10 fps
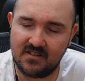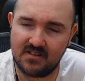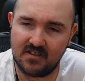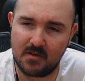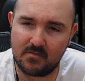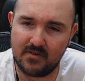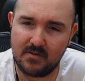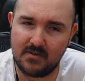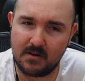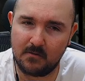sniper in
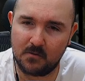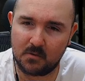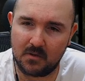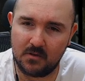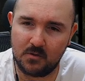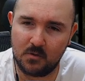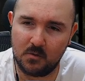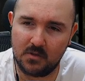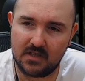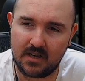Delta Force one and two
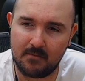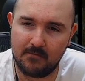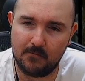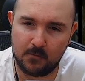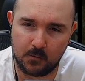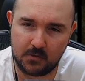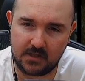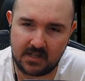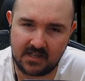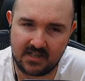was an M
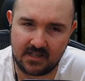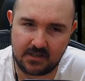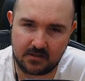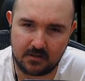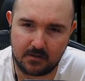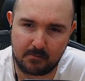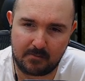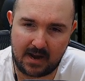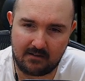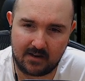forty in addition to the
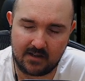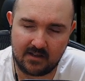Barrett.